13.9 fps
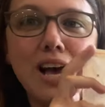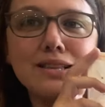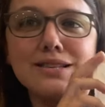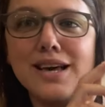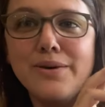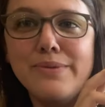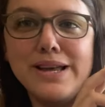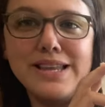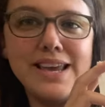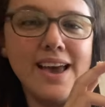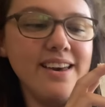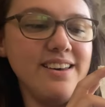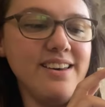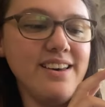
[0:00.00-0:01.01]
hasn't come in
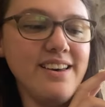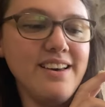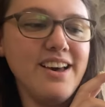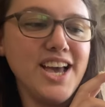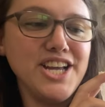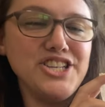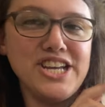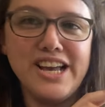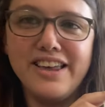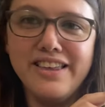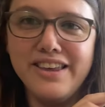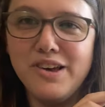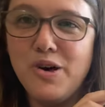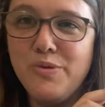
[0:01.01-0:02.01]
yet. I check
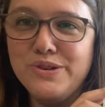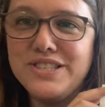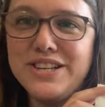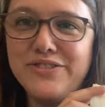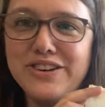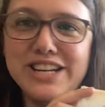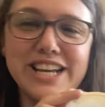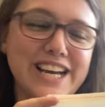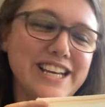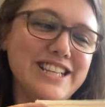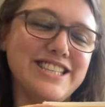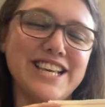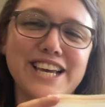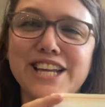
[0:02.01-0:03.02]
it like almost every day.
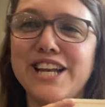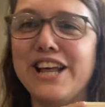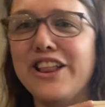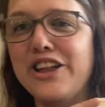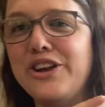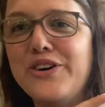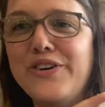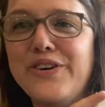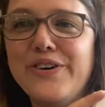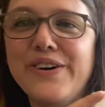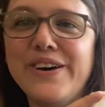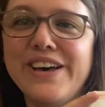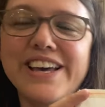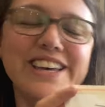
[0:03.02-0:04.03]
It's like in
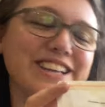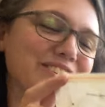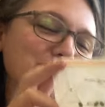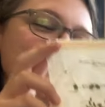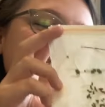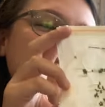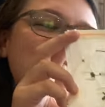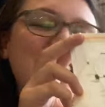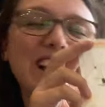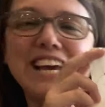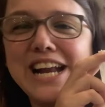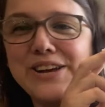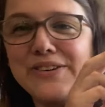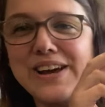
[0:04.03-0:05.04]
Illinois. And
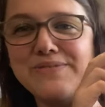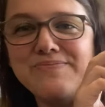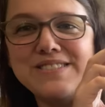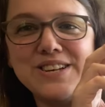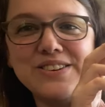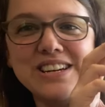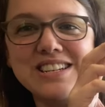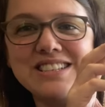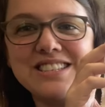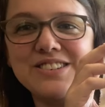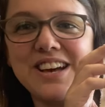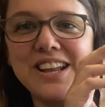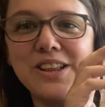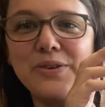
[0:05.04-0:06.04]
anyway, so it's
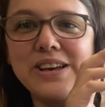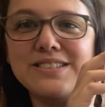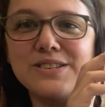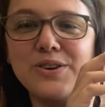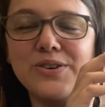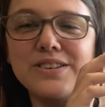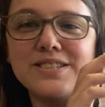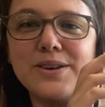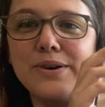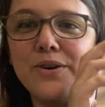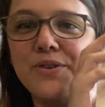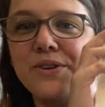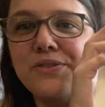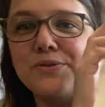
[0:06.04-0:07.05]
still got a ways to go. It's coming
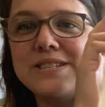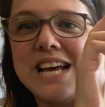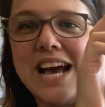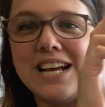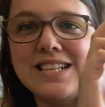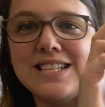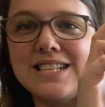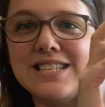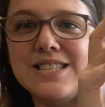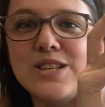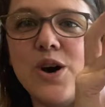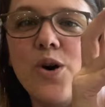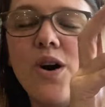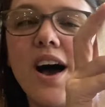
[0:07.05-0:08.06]
all the way from Texas.
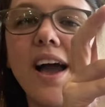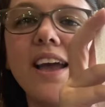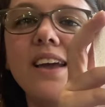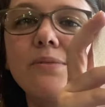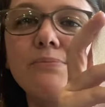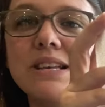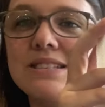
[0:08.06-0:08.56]
So I